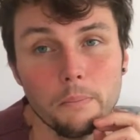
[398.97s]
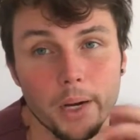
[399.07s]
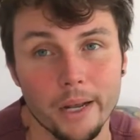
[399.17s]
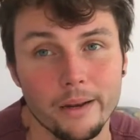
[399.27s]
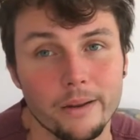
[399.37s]

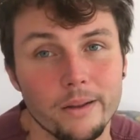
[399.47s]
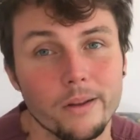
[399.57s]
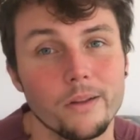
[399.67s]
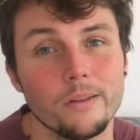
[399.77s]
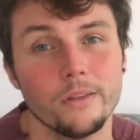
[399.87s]
But
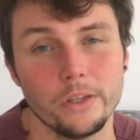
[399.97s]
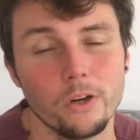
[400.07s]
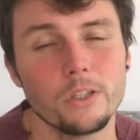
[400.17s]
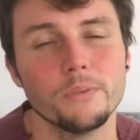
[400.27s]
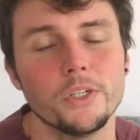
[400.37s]
the
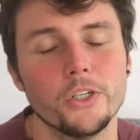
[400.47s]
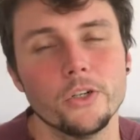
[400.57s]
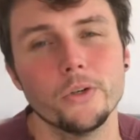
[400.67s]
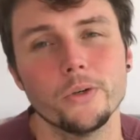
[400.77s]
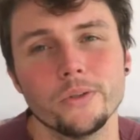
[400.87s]
ultimate
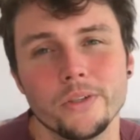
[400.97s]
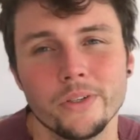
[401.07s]
shoe